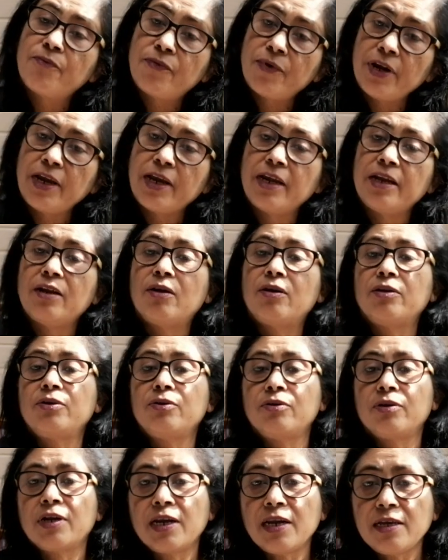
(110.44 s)
friend or
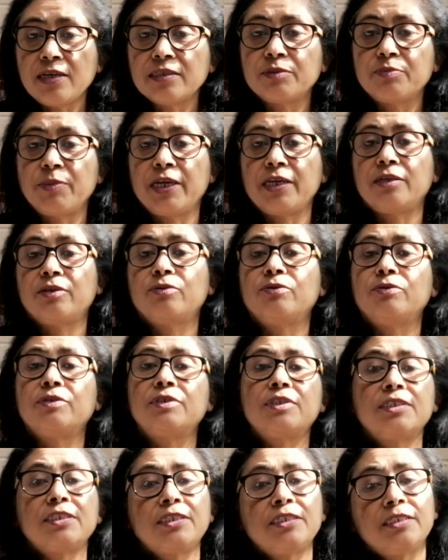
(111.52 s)
your classmate
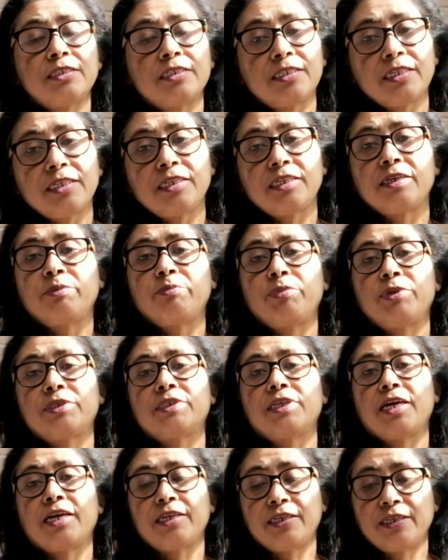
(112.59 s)
who's sitting
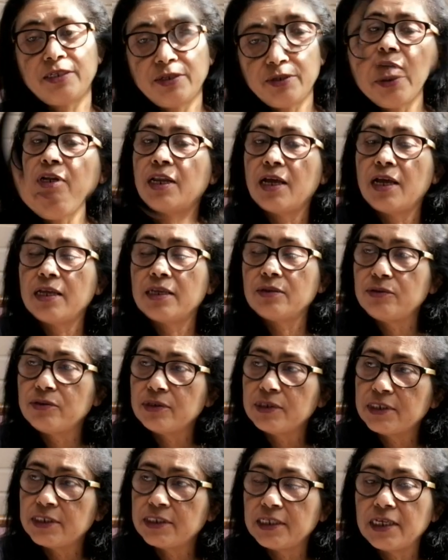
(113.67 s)
beside you. You
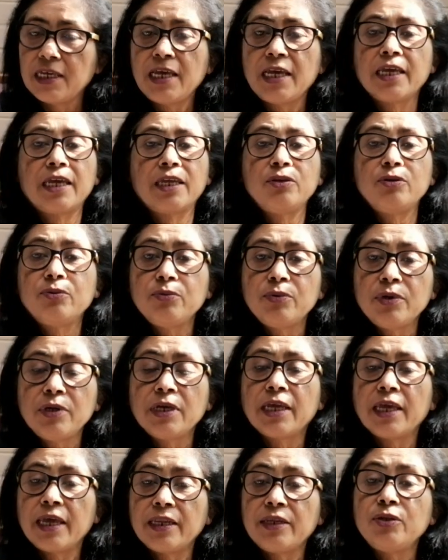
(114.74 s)
can say, can you,
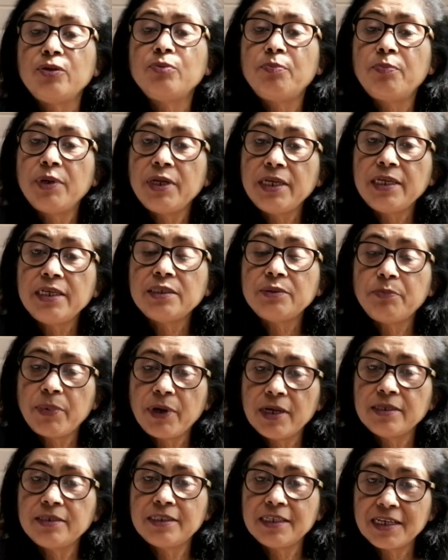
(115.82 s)
can you please
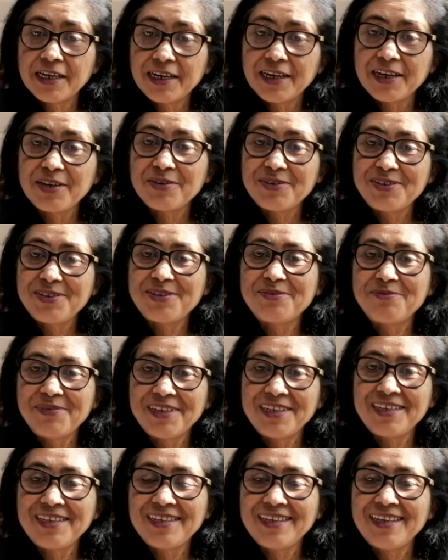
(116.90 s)
pass the crayon to
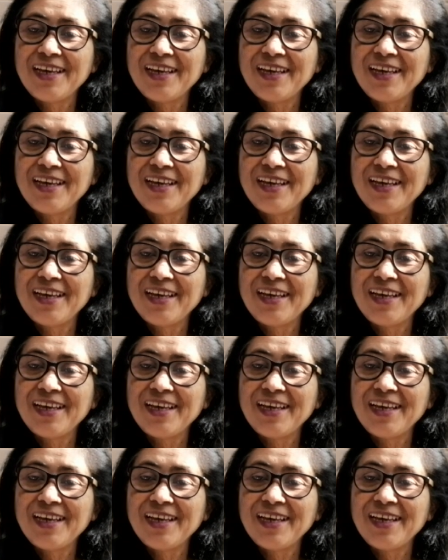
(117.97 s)
me?